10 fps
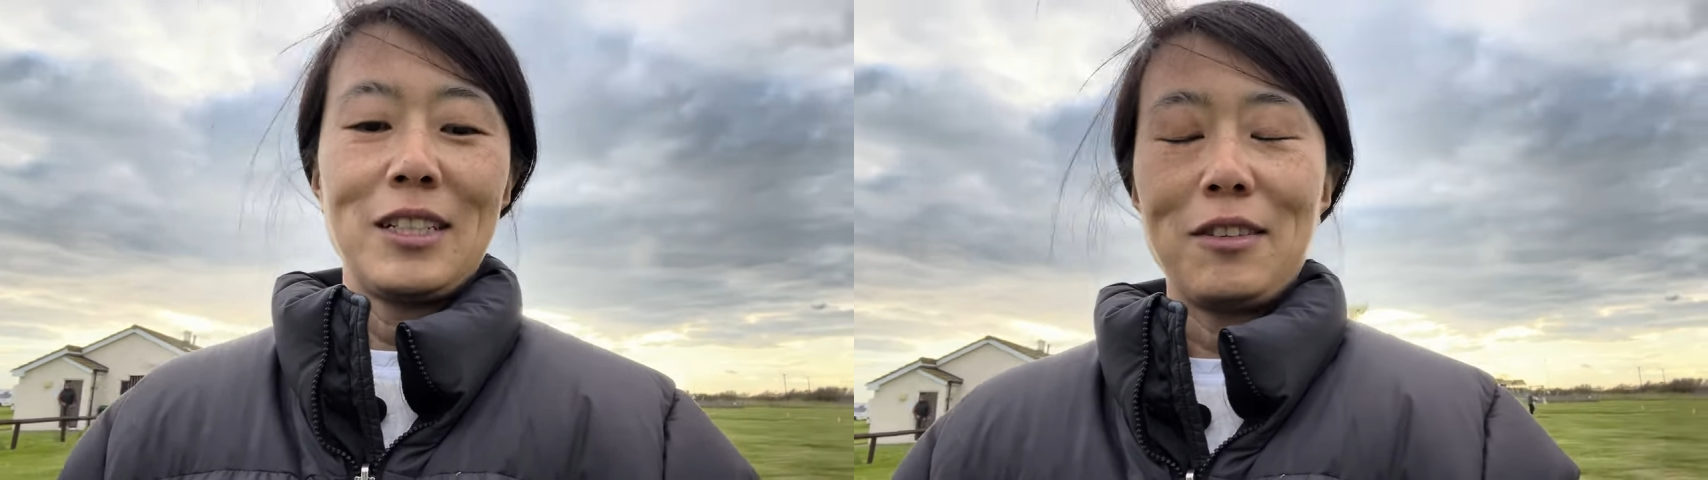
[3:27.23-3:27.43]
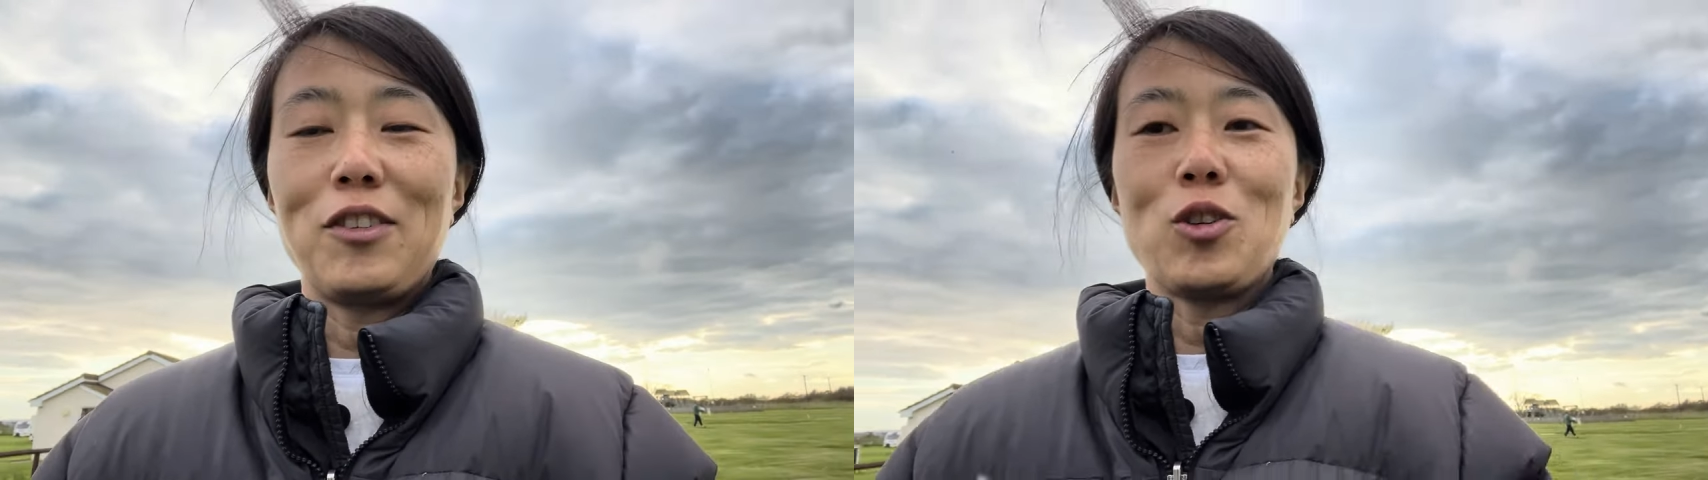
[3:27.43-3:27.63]

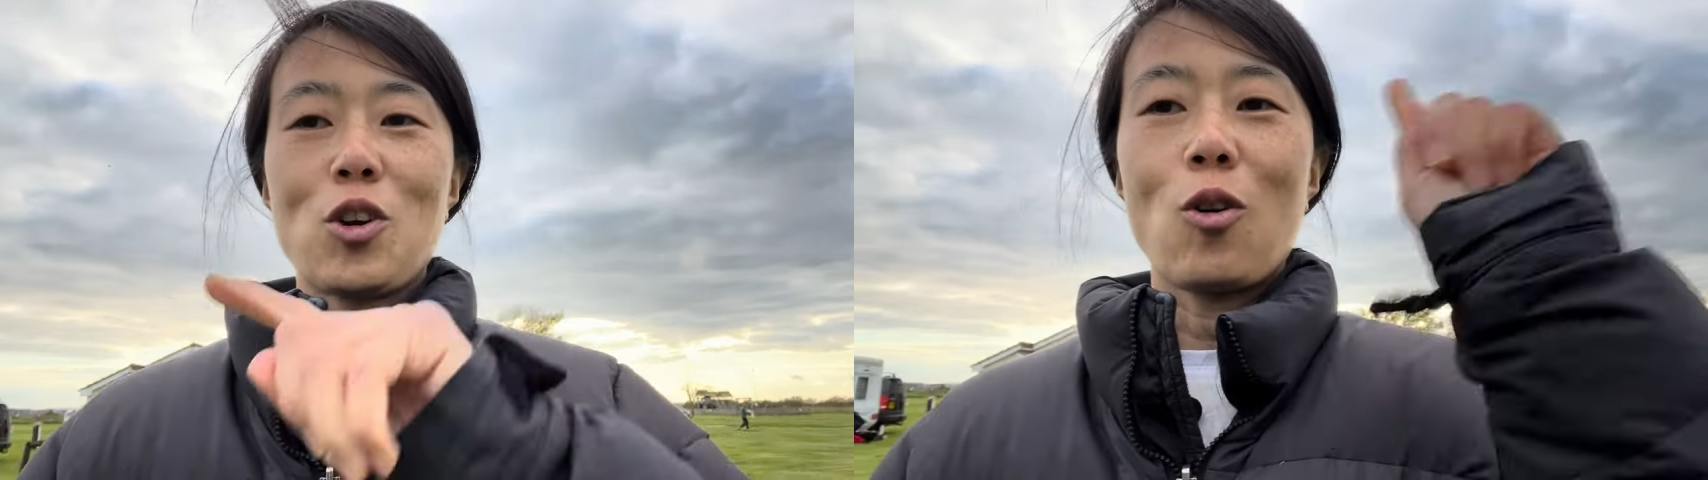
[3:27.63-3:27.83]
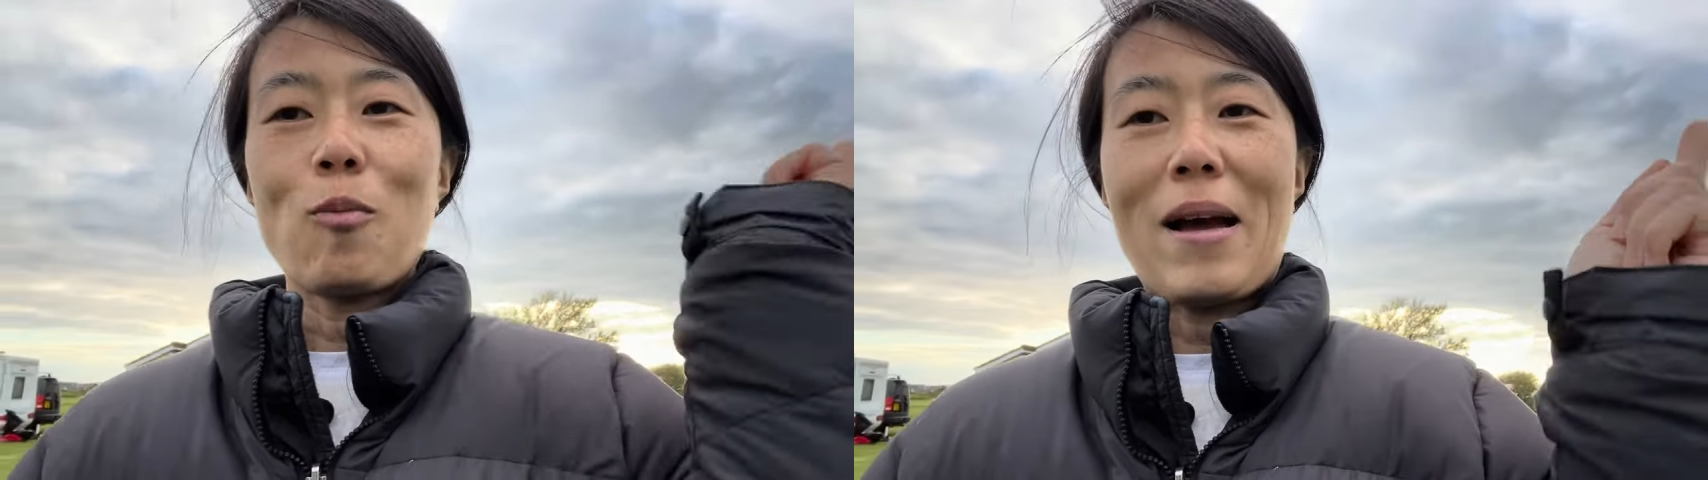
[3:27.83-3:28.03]
If you
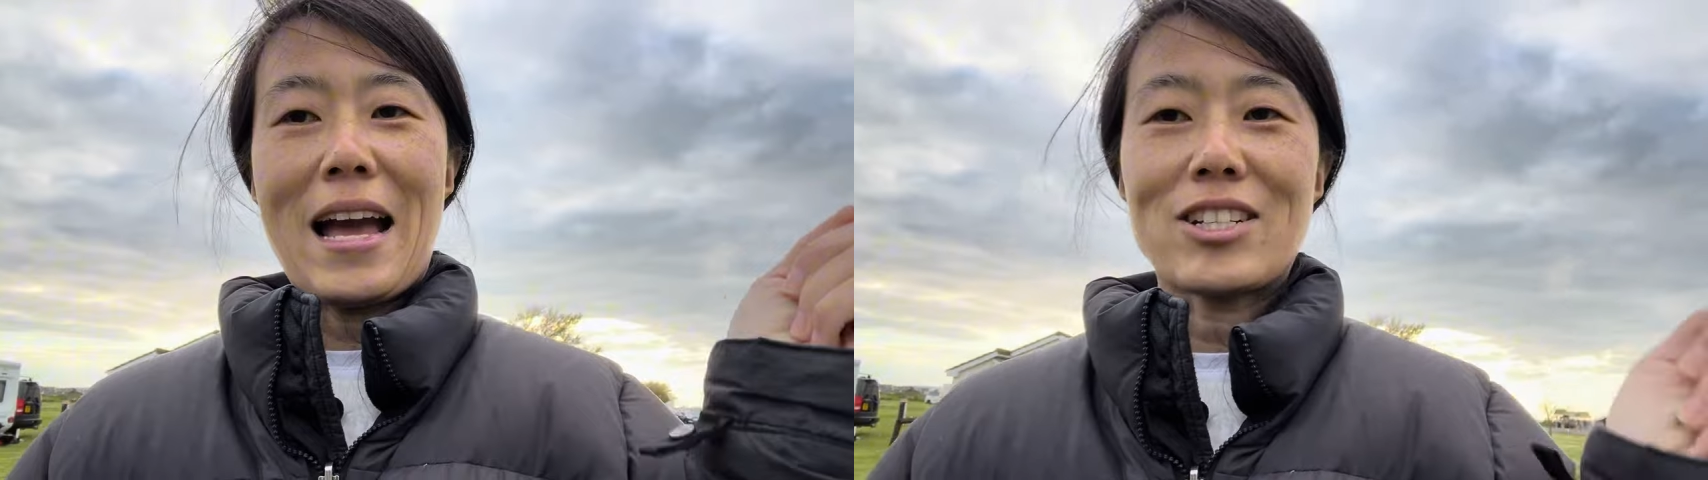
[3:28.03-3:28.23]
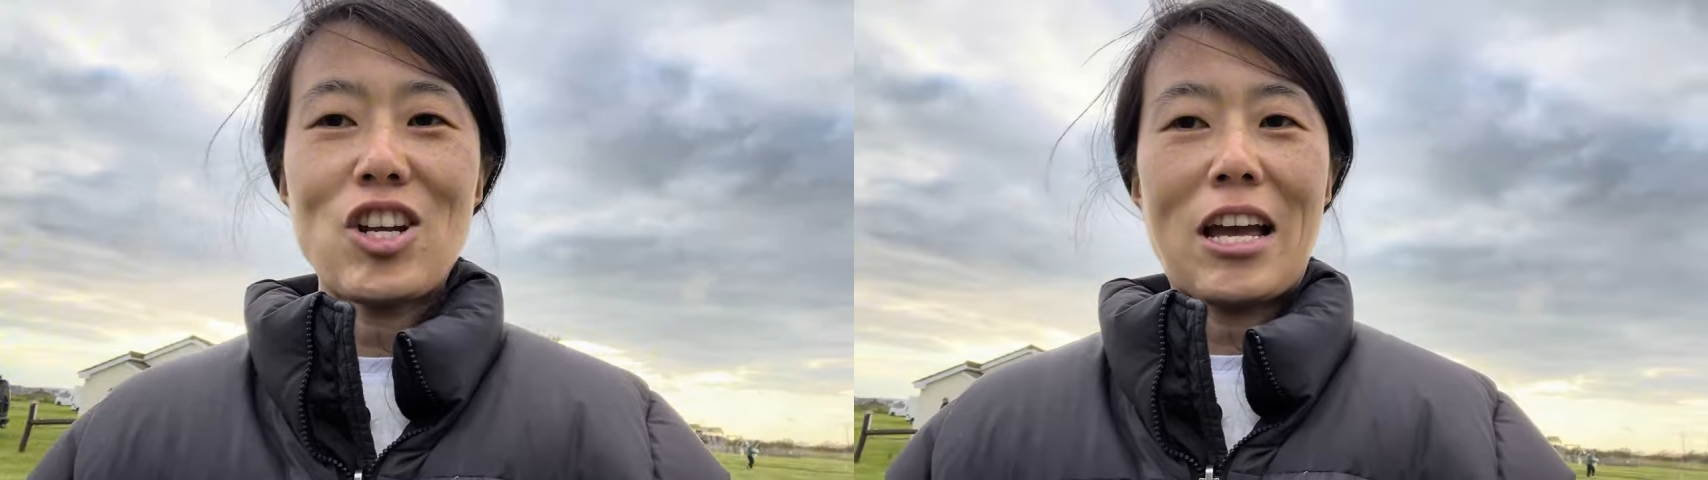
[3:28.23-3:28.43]
go
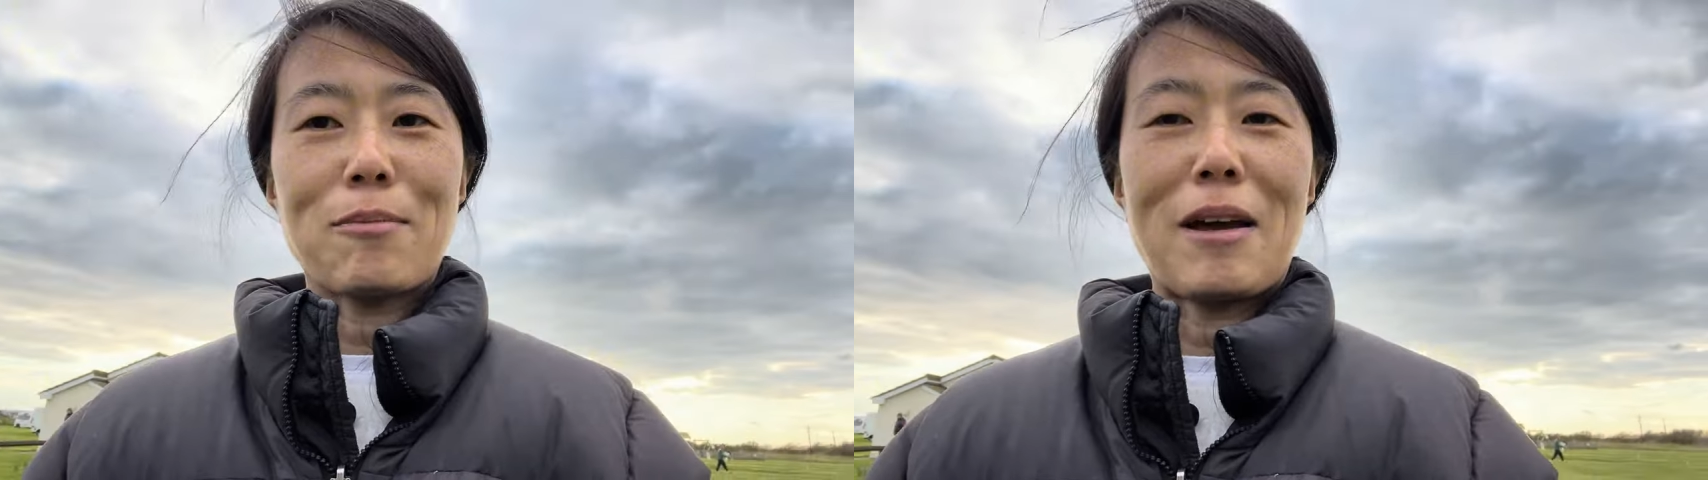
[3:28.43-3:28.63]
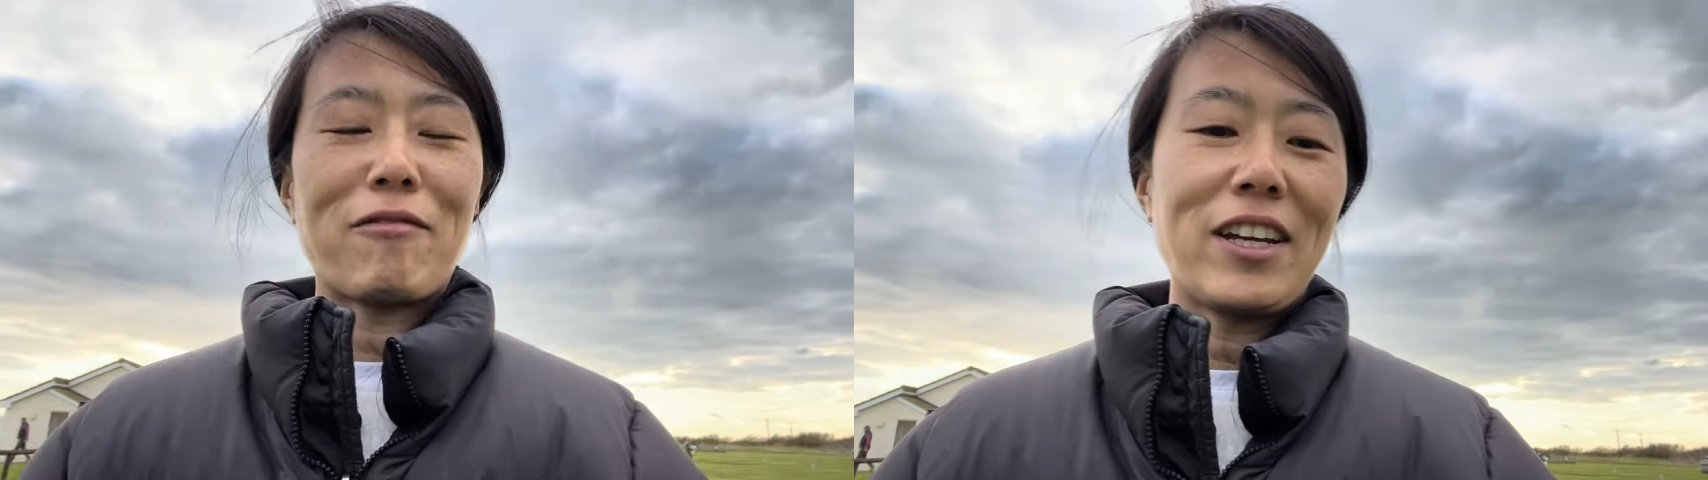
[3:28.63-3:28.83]
back, check
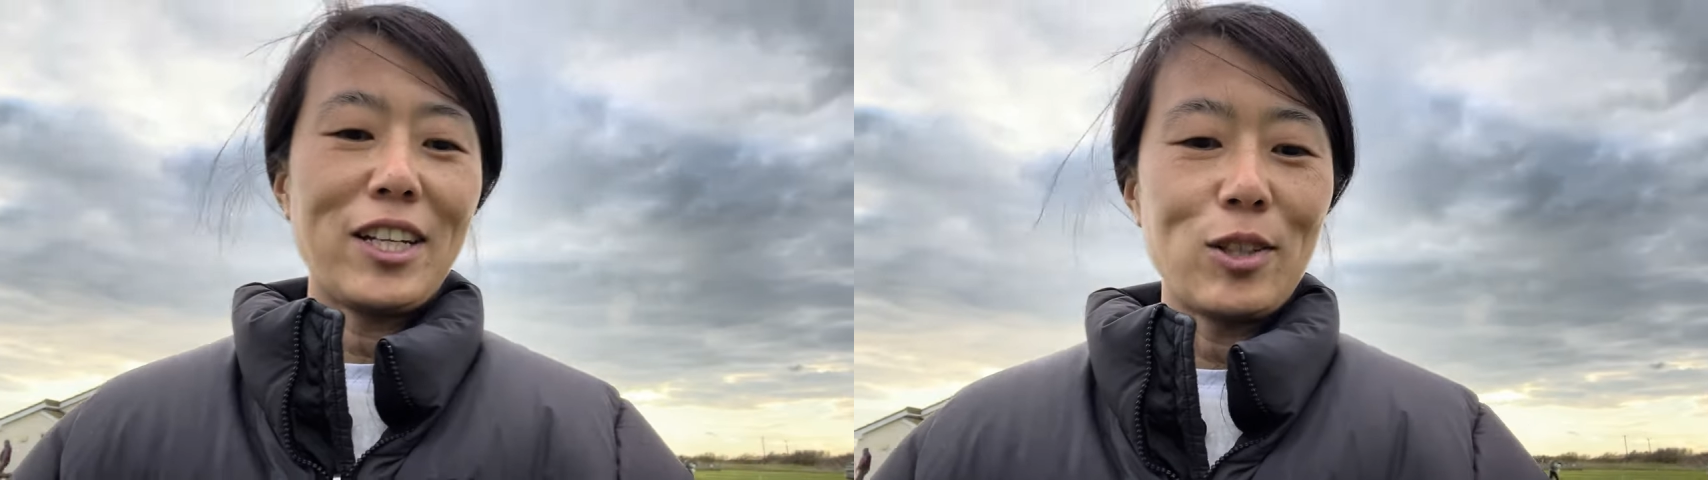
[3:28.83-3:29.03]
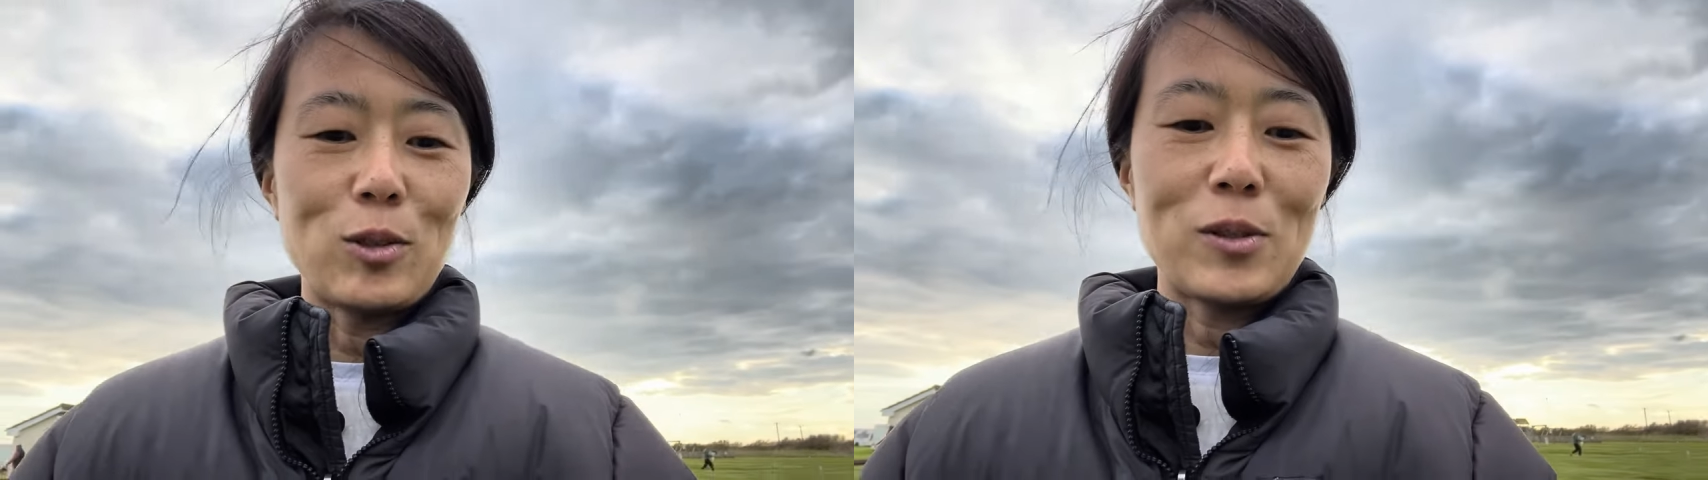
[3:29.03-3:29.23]
my
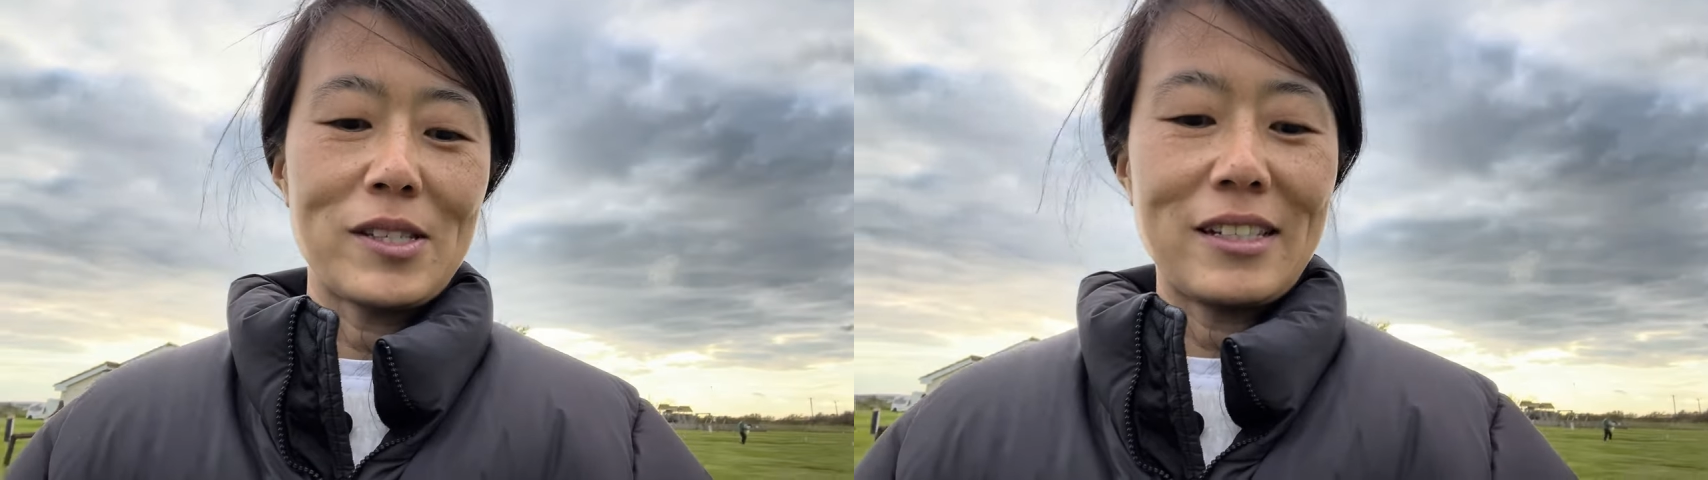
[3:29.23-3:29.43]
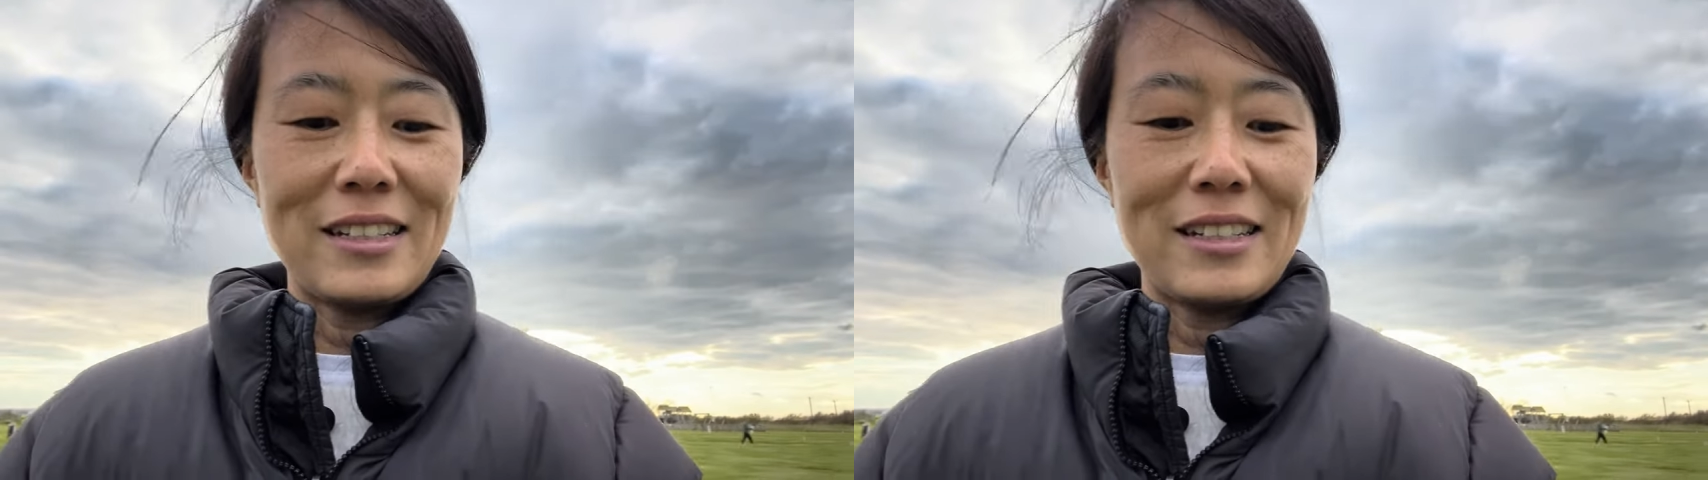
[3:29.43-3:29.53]
videos.